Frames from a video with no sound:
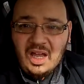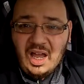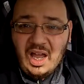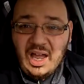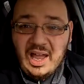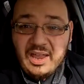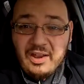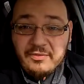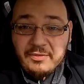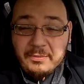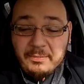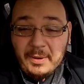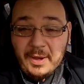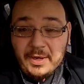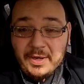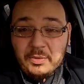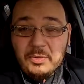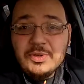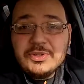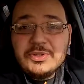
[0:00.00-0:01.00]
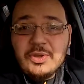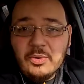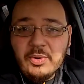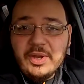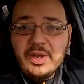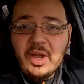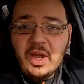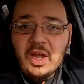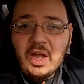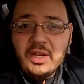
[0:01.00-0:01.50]
Hi everybody, what's
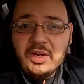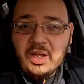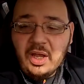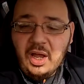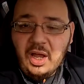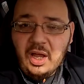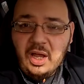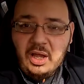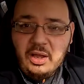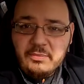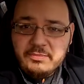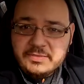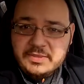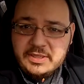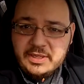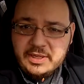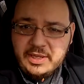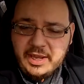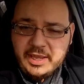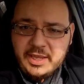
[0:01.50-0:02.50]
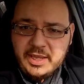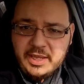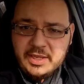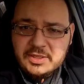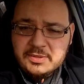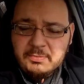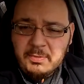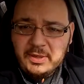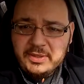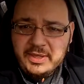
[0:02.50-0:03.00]
going on? Um, today
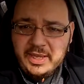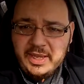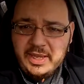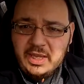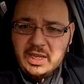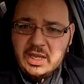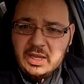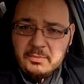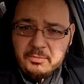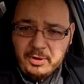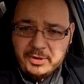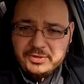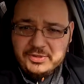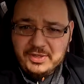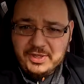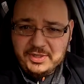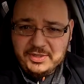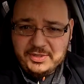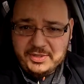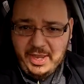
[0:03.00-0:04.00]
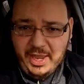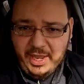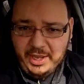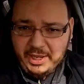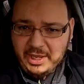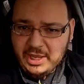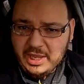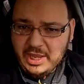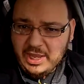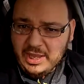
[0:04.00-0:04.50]
is Monday, President's
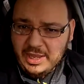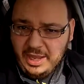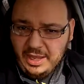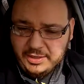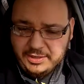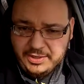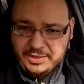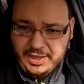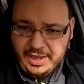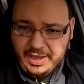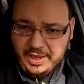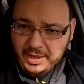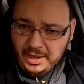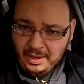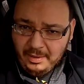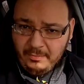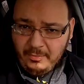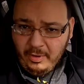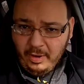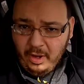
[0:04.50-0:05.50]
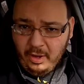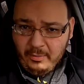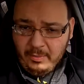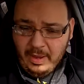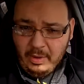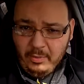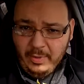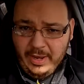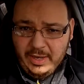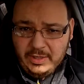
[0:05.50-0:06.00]
Day, and today I'm on
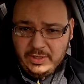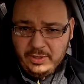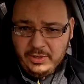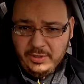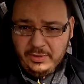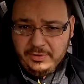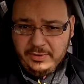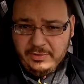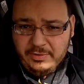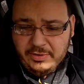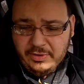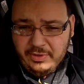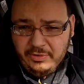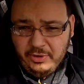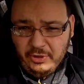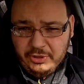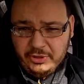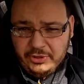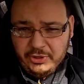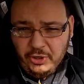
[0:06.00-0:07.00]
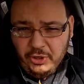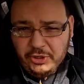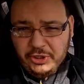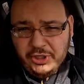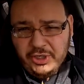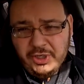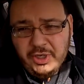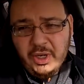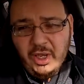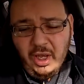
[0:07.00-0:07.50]
my way to the
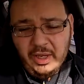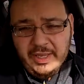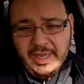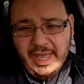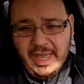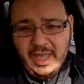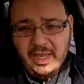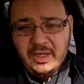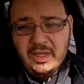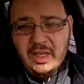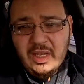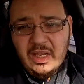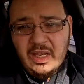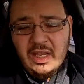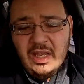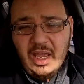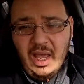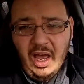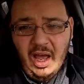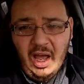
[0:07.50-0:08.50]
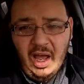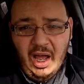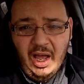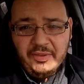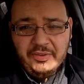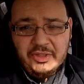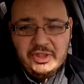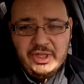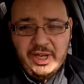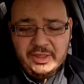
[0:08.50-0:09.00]
surgeon again uh,
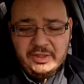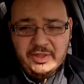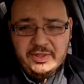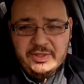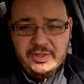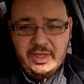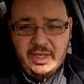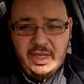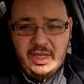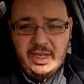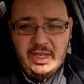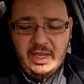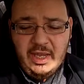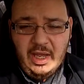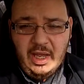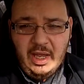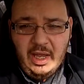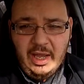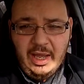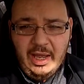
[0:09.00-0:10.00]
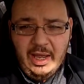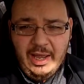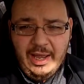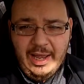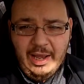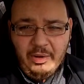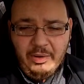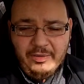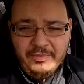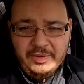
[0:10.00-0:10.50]
to check to see uh,
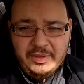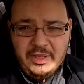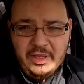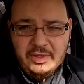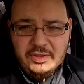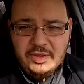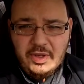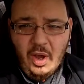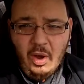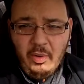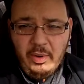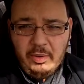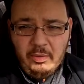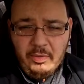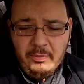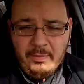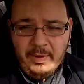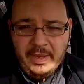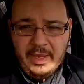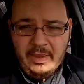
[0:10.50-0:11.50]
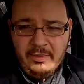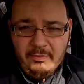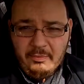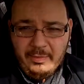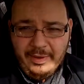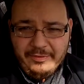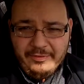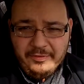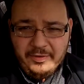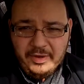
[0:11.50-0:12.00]
how everything is going with my
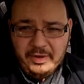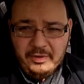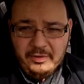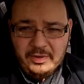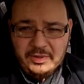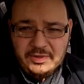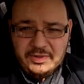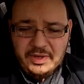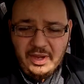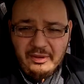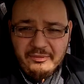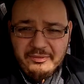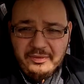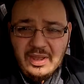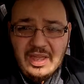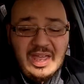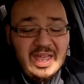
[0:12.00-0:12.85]
my finger and stuff.